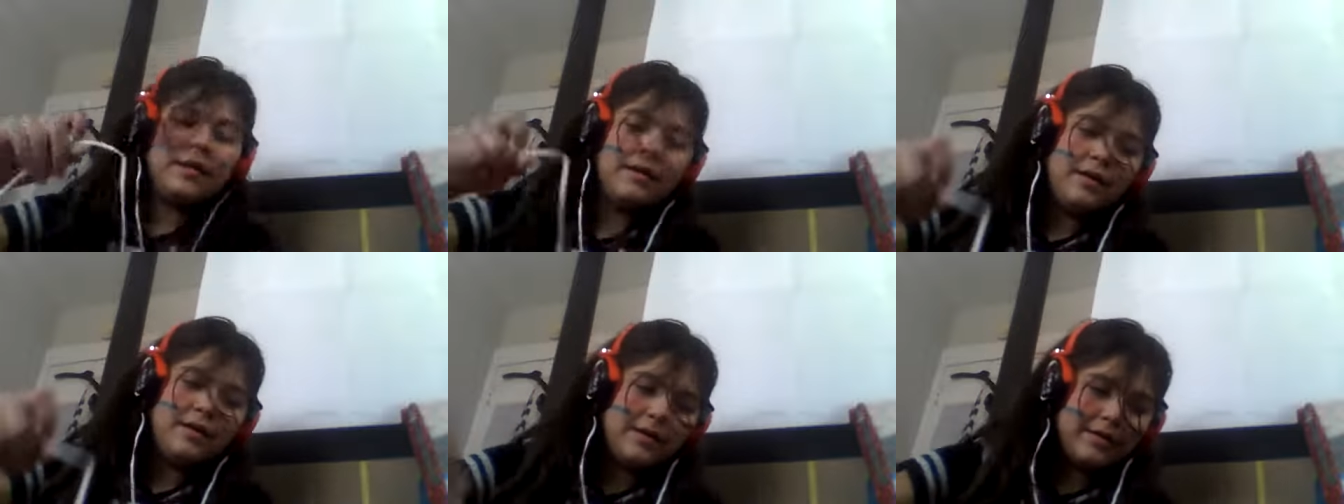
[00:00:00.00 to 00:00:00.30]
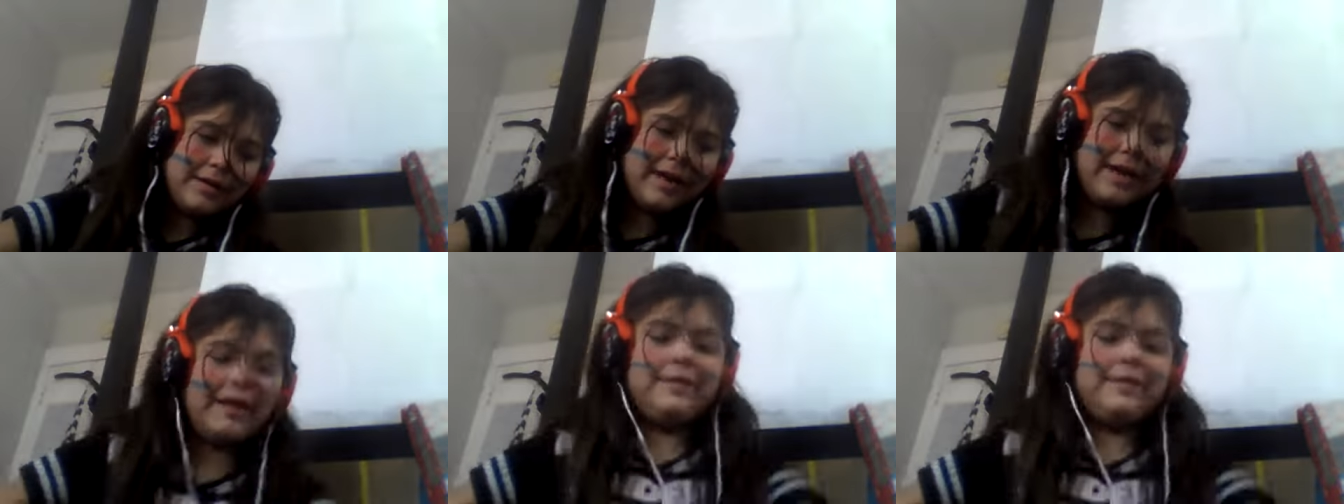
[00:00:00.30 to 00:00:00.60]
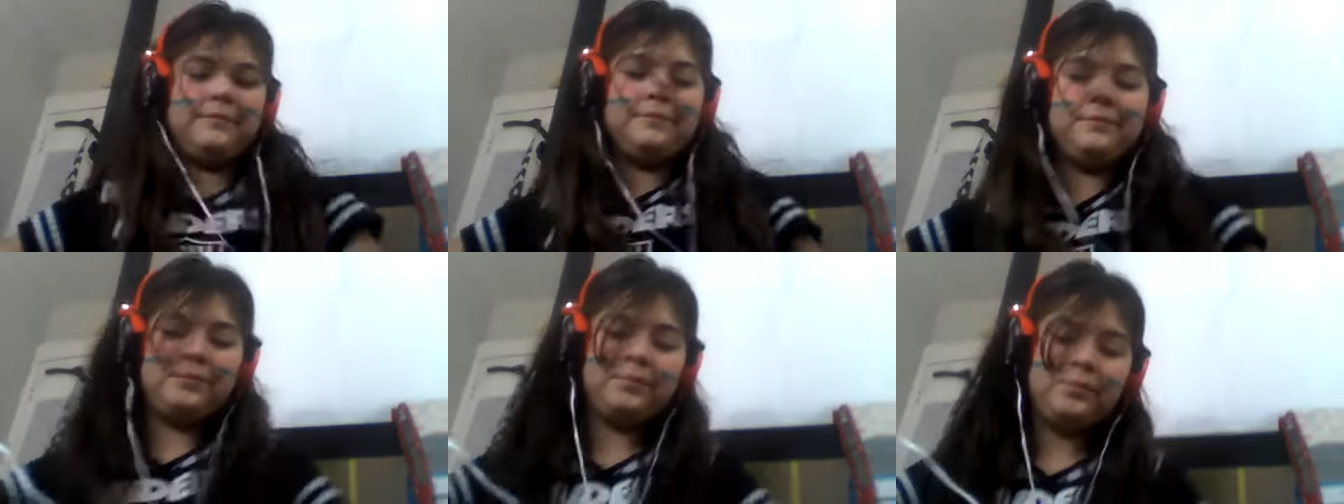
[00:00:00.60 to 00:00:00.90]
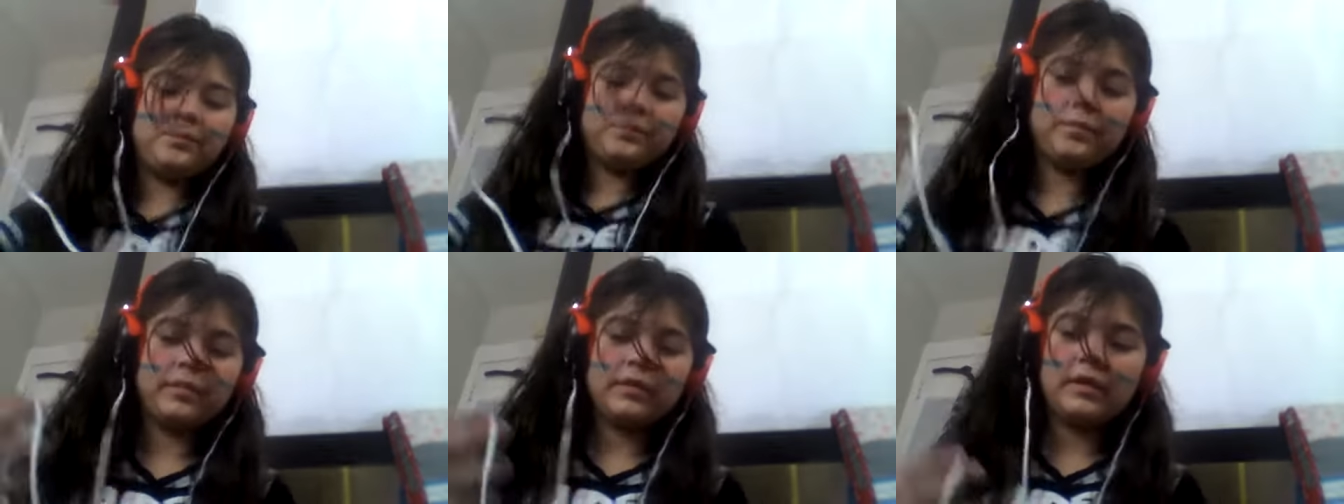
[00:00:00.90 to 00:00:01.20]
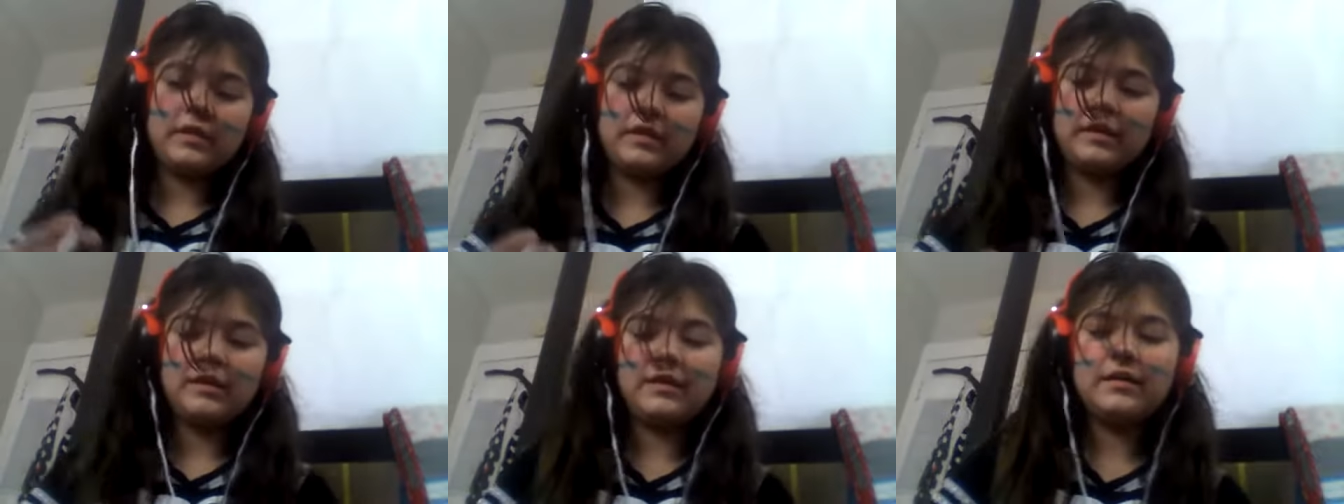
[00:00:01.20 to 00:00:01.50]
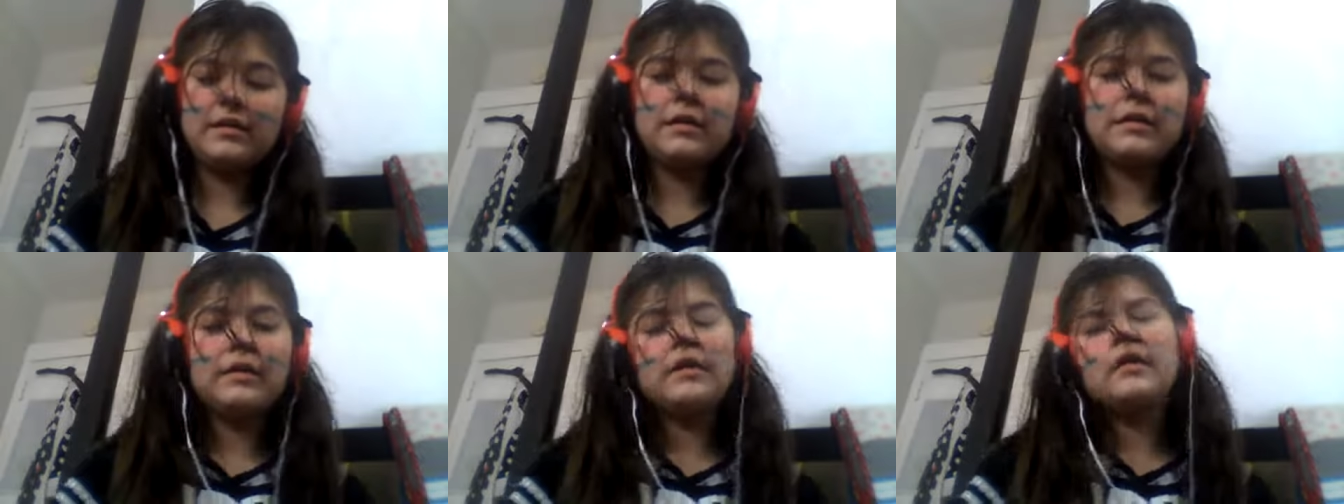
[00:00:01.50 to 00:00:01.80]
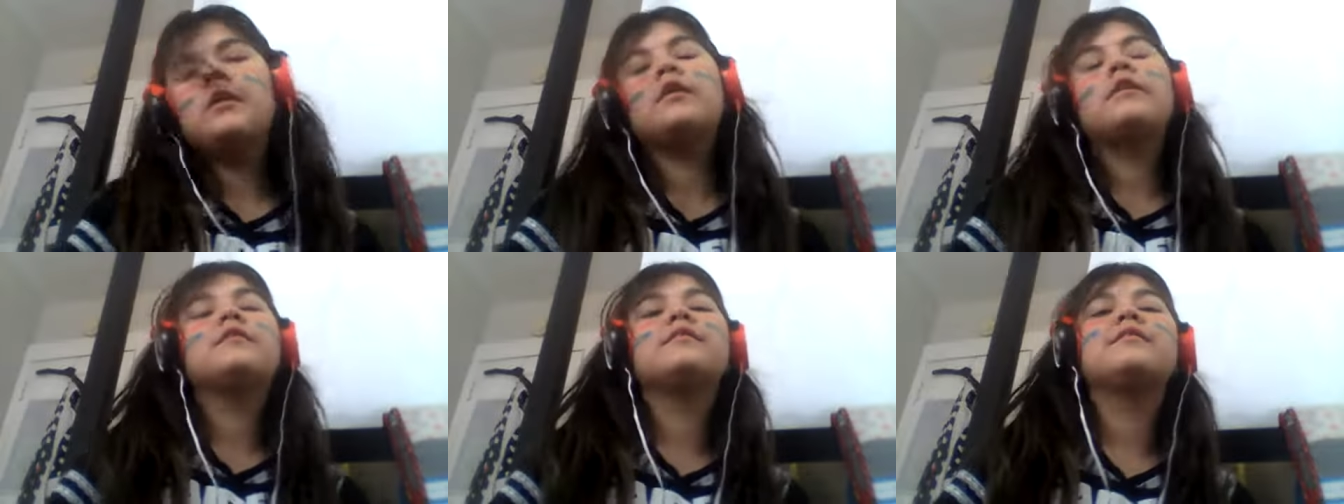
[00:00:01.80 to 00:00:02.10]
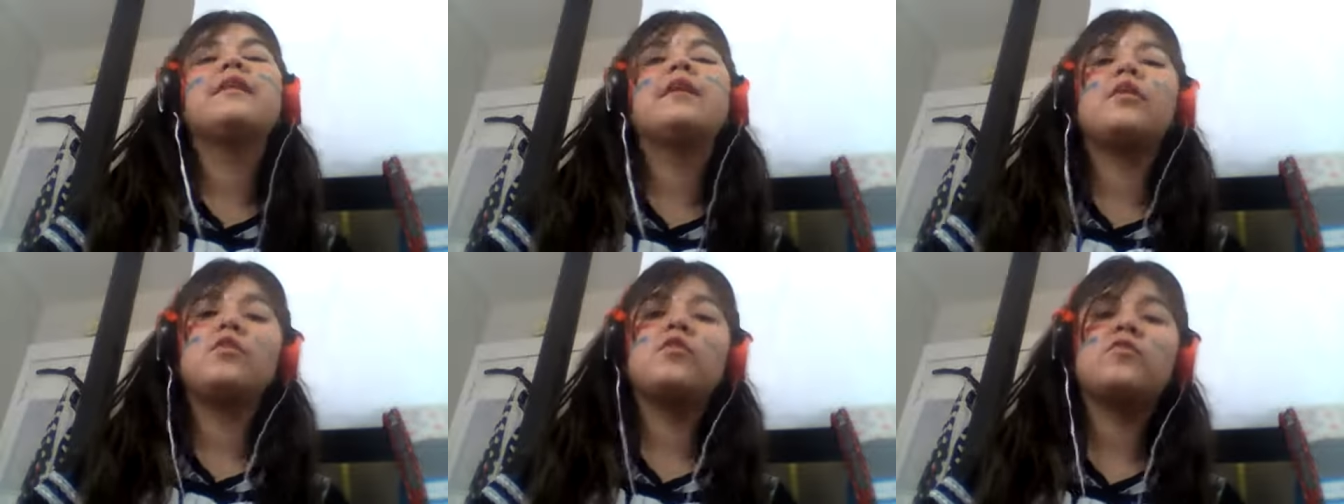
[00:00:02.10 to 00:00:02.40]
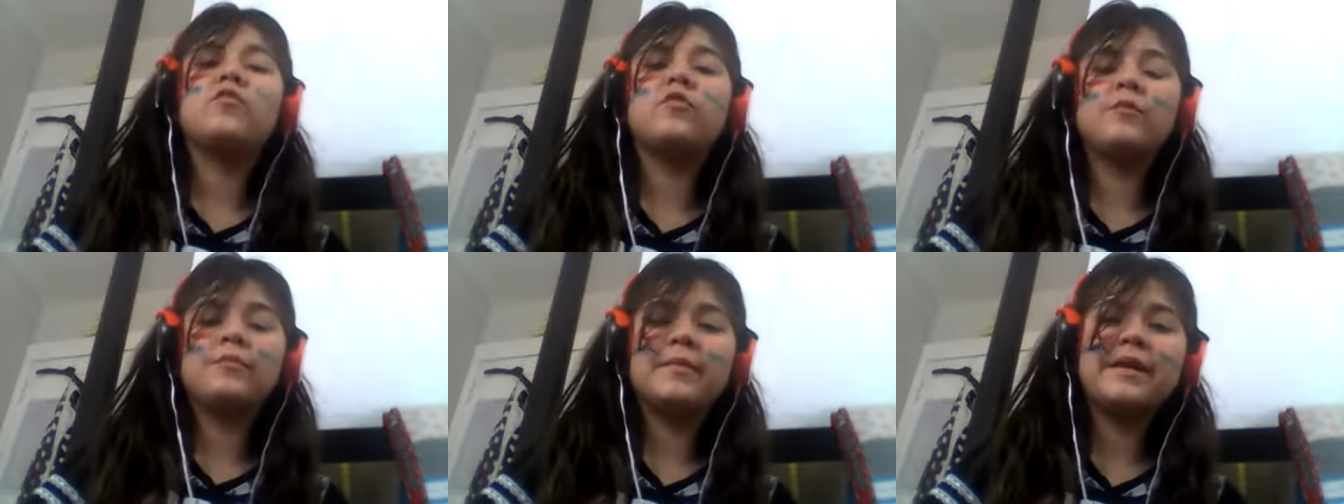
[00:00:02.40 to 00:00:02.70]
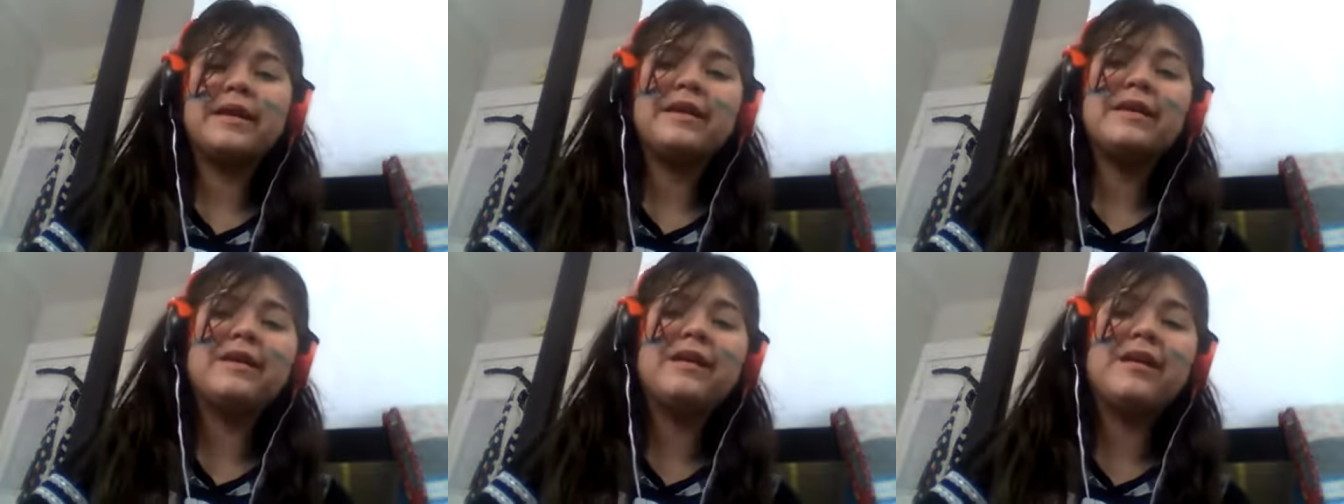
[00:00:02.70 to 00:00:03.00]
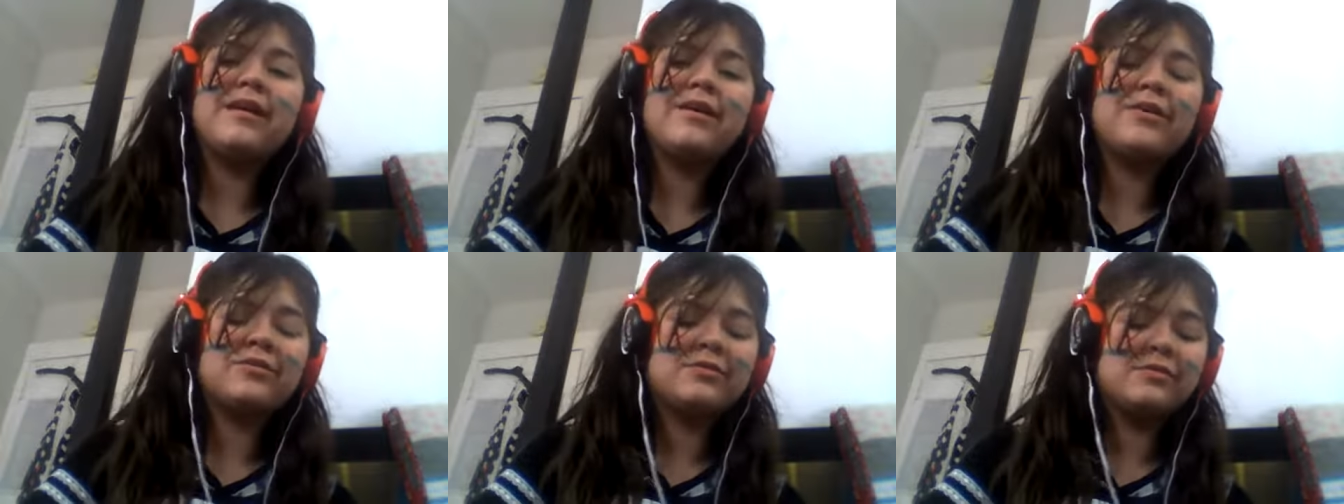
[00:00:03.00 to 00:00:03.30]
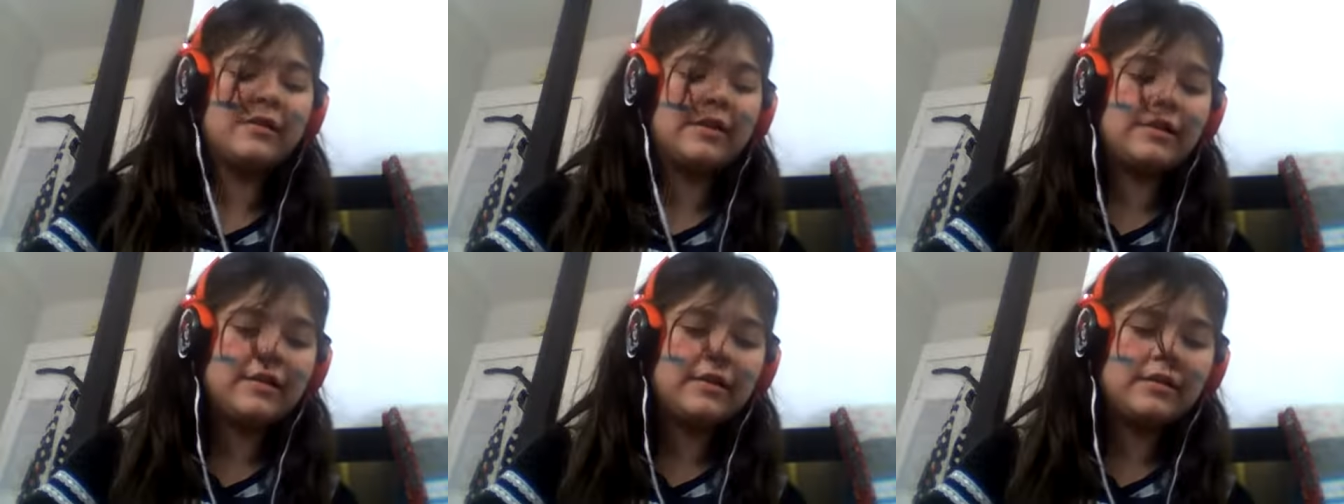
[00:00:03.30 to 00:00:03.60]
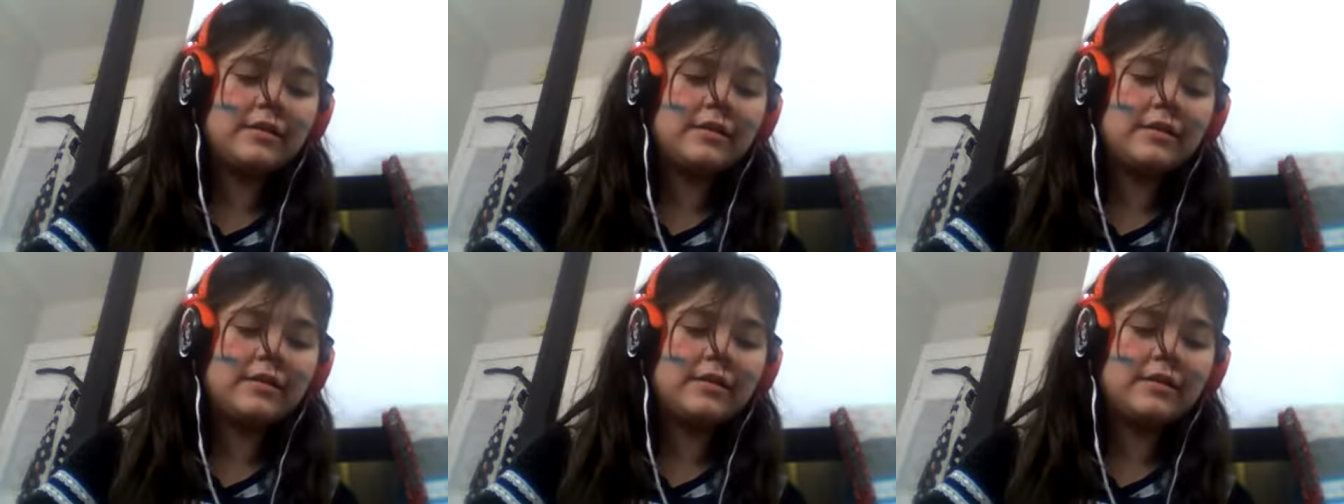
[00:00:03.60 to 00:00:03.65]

Okay. So for me, Osana